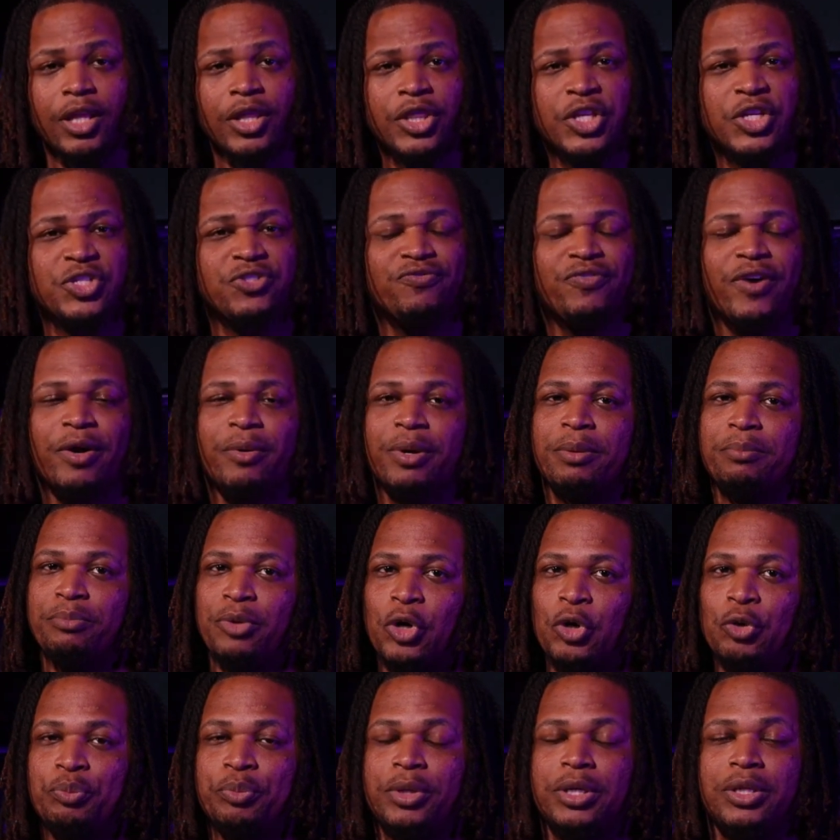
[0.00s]
This very
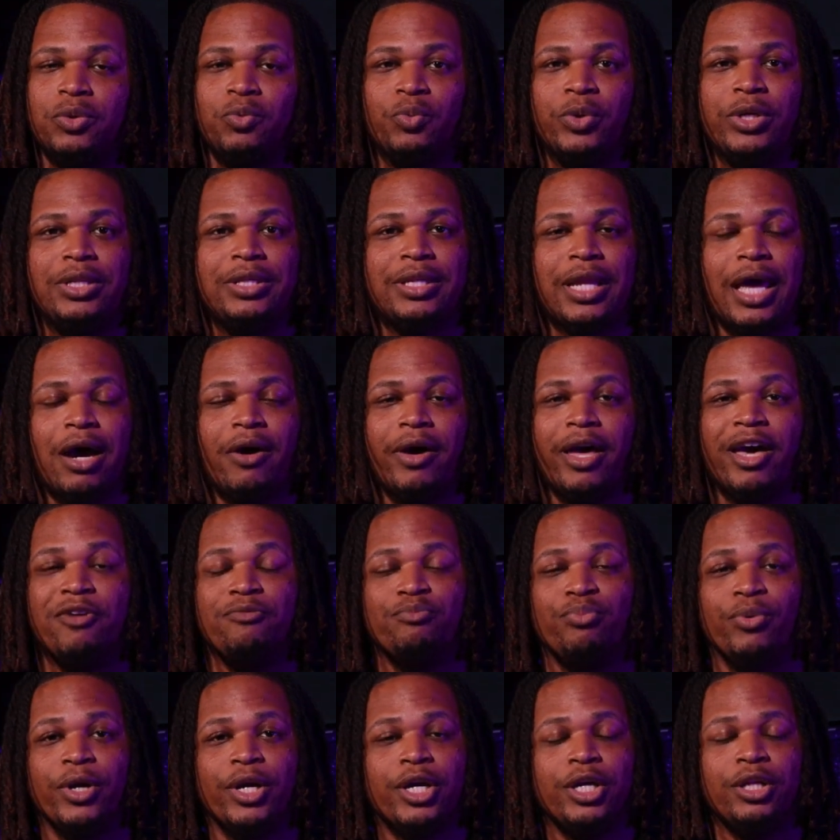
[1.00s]
moment, we now
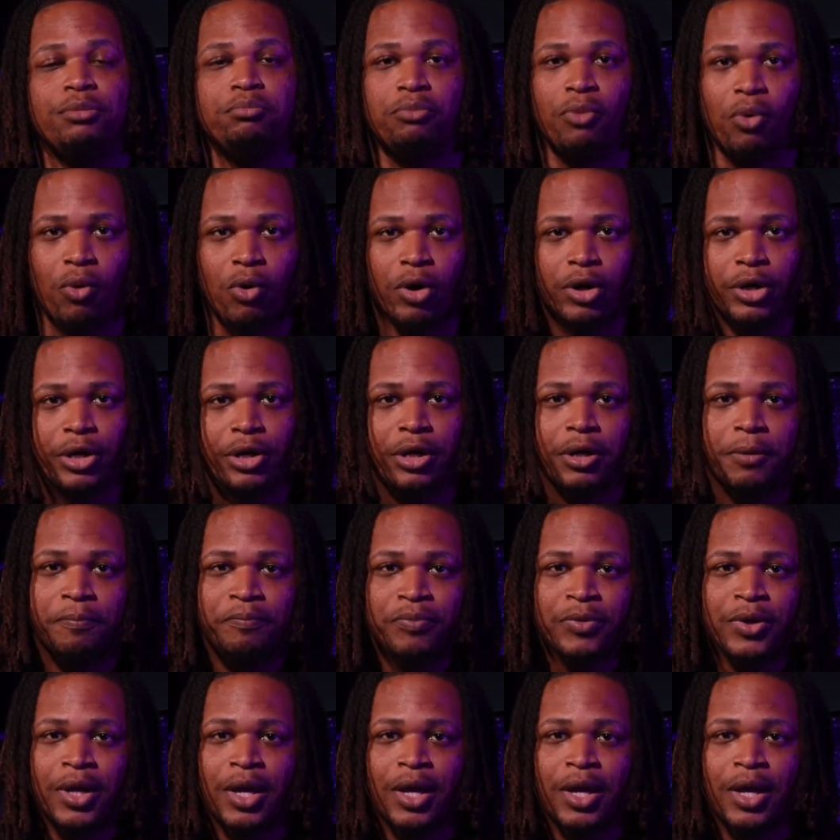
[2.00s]
have brick and mortar.